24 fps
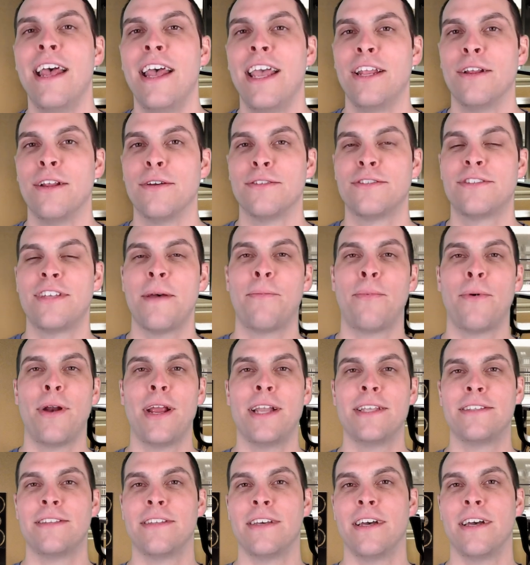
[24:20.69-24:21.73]
you know,
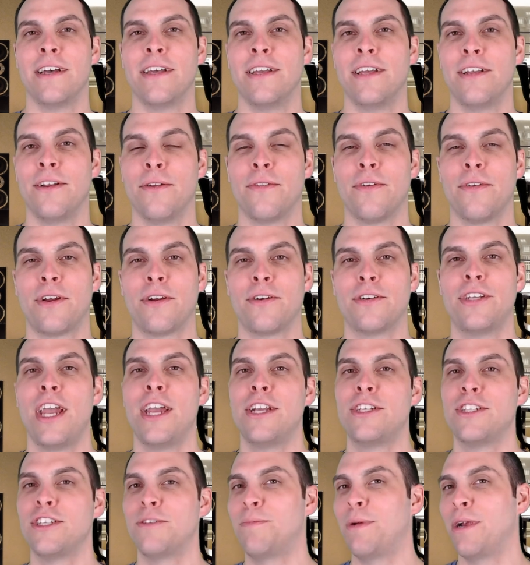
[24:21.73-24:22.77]
separates the, you know, the
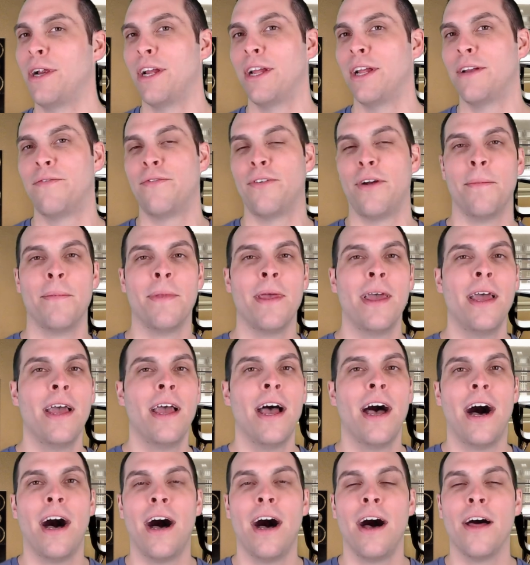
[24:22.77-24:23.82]
Cretaceous period from
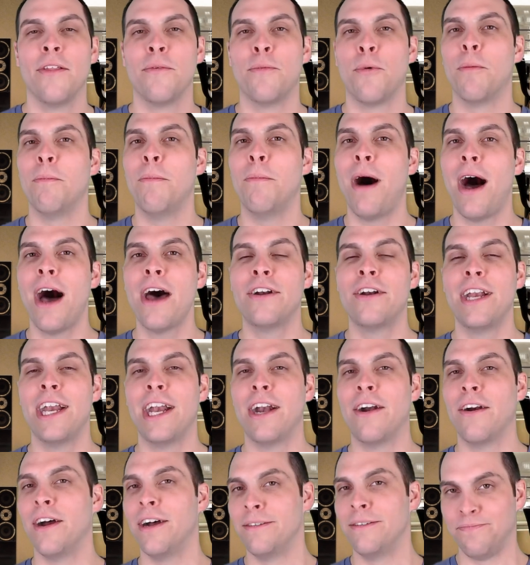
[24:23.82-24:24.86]
uh, the more modern
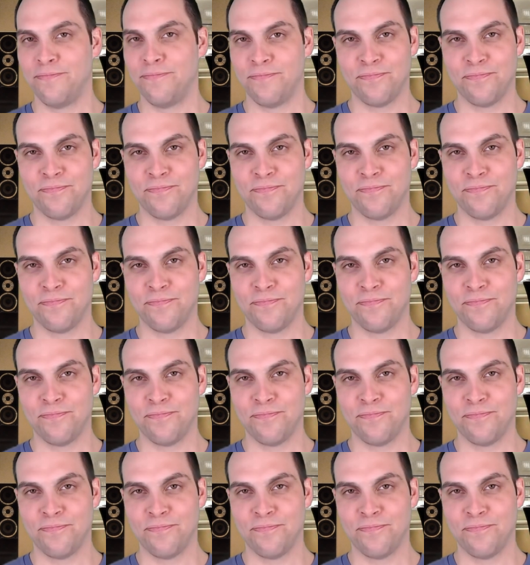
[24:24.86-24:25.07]
era